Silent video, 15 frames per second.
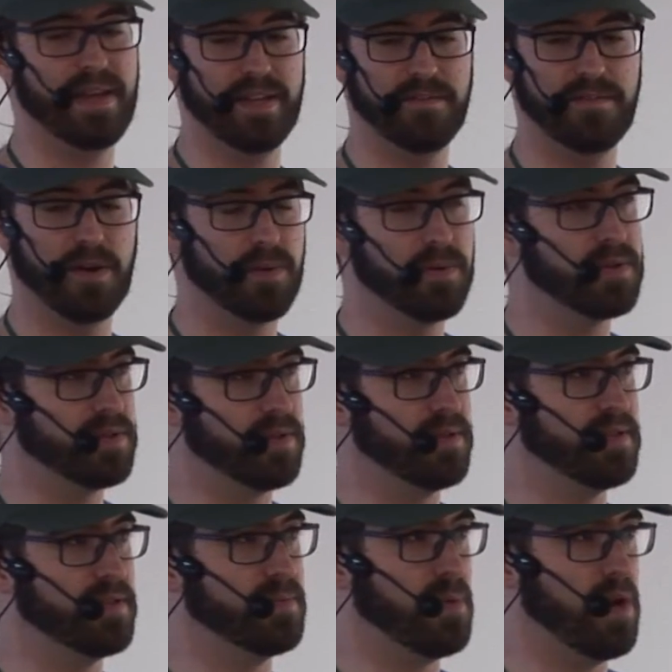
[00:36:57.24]
in. Focus on
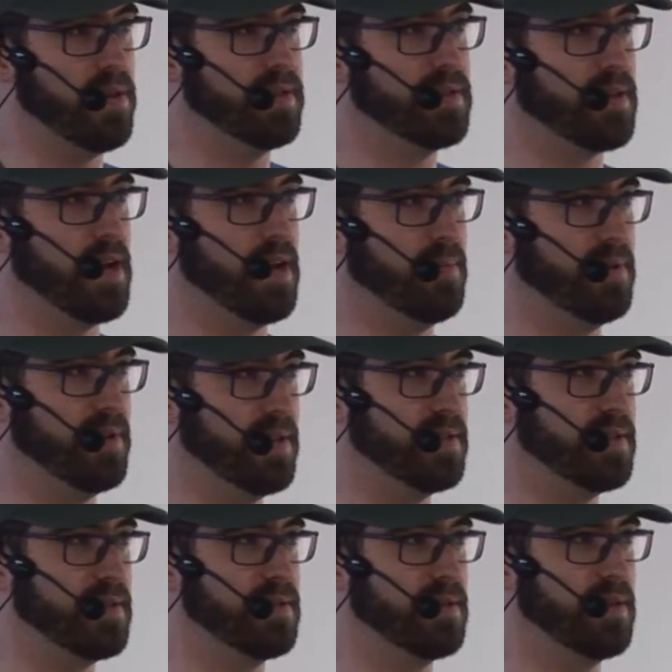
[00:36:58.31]
the smallest
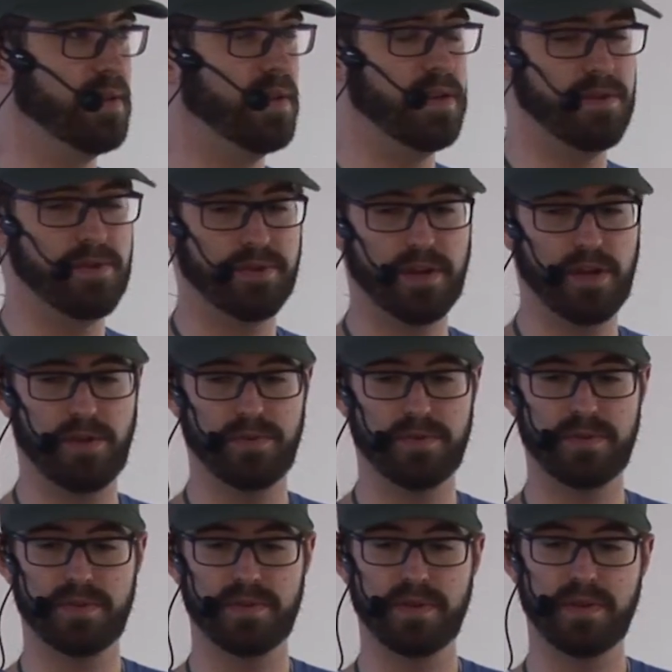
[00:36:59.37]
components in your code.
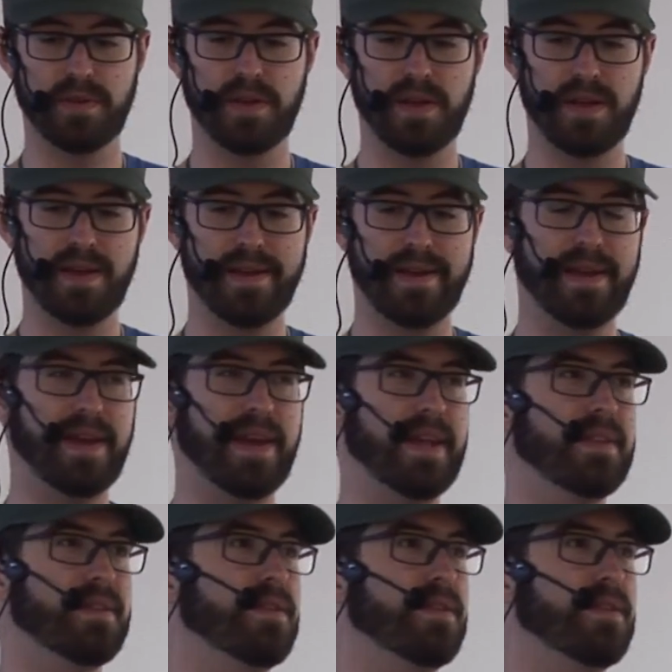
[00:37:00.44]
And